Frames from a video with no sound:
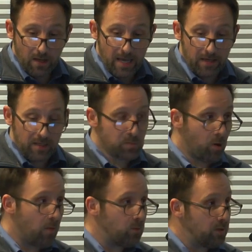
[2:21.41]
and it's
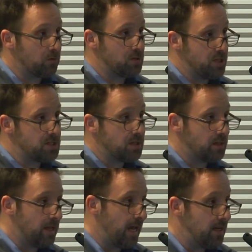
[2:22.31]
probably
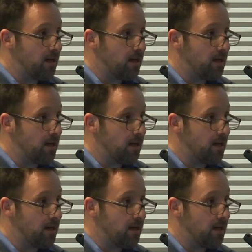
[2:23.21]
resistant to any